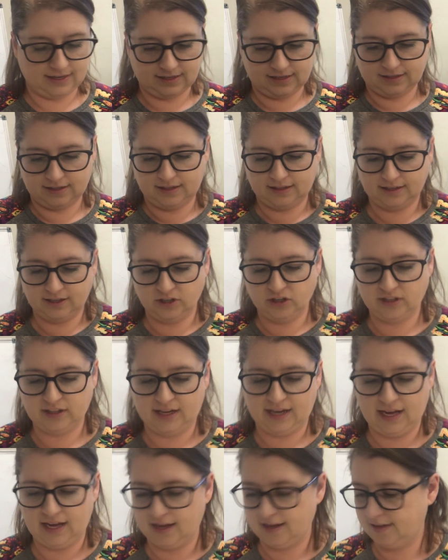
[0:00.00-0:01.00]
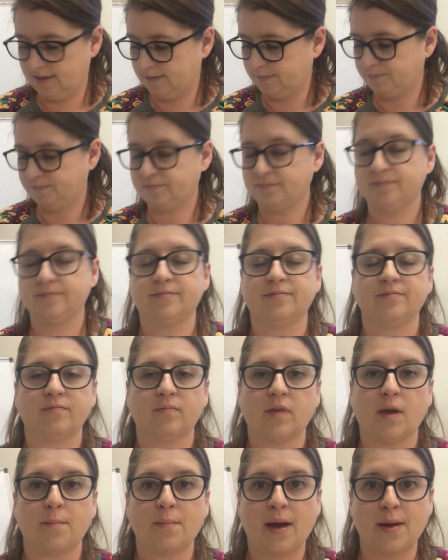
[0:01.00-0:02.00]
clearly
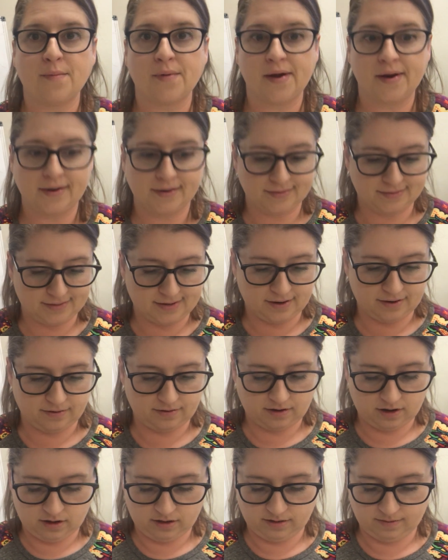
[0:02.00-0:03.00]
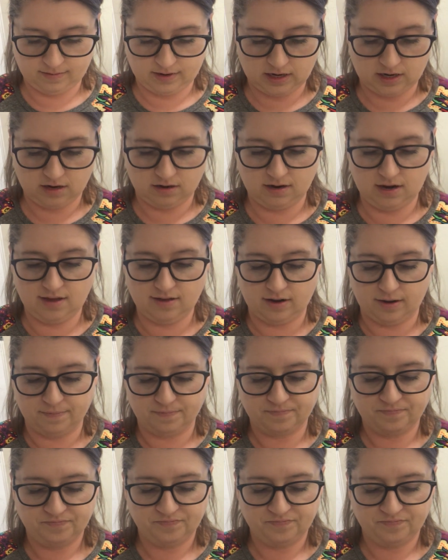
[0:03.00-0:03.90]
my brain is not all the way here either.